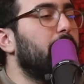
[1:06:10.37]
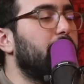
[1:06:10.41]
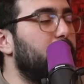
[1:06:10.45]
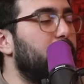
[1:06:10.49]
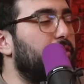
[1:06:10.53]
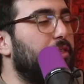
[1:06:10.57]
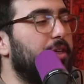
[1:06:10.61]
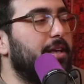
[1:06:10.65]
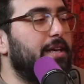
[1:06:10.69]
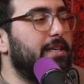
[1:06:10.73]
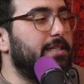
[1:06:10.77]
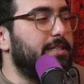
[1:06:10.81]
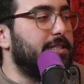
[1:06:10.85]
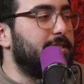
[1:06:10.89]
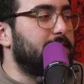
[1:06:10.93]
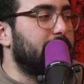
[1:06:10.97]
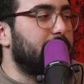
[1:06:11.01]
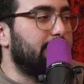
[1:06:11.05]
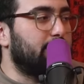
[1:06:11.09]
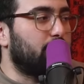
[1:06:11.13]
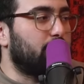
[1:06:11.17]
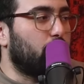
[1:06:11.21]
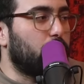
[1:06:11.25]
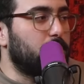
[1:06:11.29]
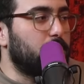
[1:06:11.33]
You think he, he's
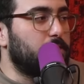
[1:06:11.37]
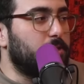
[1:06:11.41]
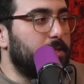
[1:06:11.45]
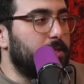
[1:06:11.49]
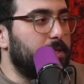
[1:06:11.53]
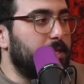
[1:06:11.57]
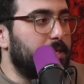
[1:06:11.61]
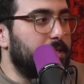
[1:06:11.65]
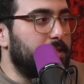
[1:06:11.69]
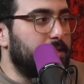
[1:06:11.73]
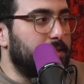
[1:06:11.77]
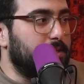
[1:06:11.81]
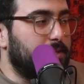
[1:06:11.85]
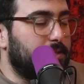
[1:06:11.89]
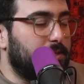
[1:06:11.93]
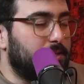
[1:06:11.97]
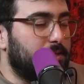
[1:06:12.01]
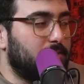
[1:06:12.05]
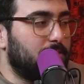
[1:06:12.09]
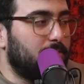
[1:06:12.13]
like torturing his